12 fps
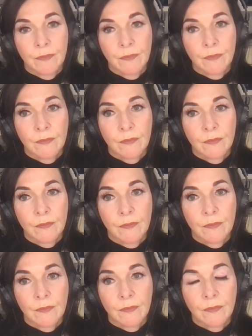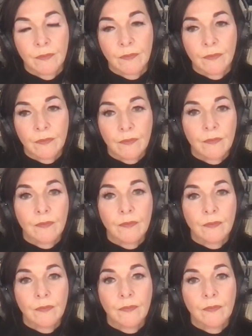
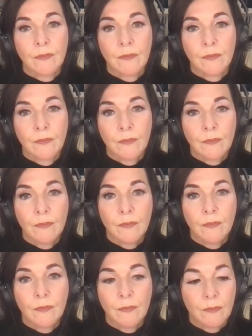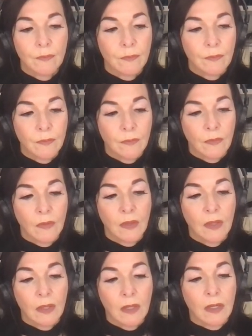
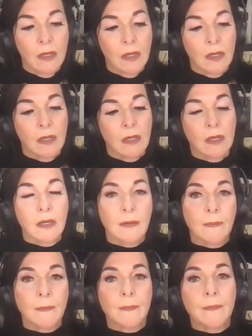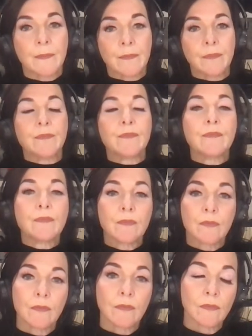
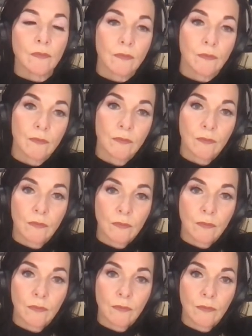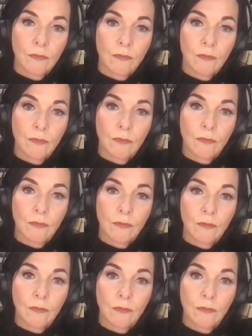[no speech]